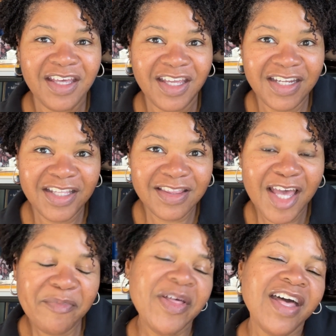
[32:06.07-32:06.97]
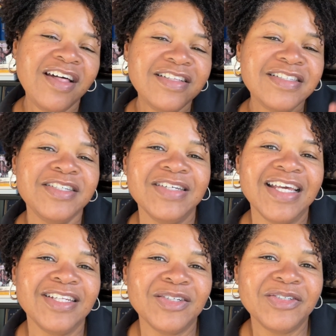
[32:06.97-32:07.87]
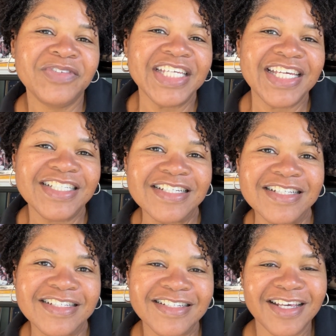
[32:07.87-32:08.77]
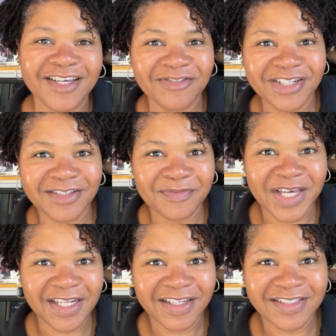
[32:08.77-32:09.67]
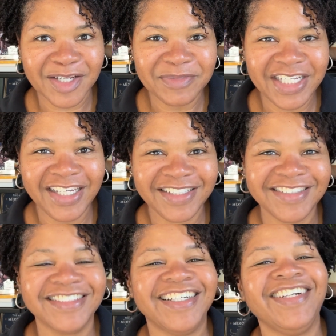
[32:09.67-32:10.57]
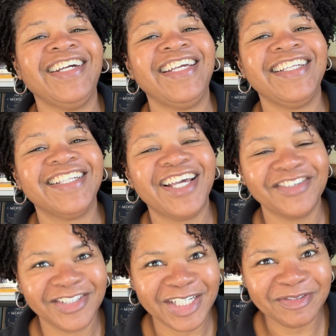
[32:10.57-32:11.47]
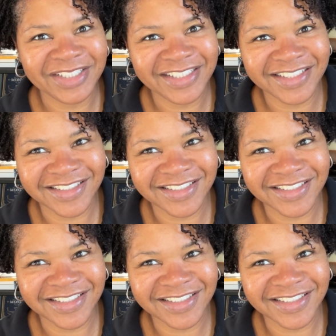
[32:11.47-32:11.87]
and hit that bell so you get notifications for my next update. All right, have a great one.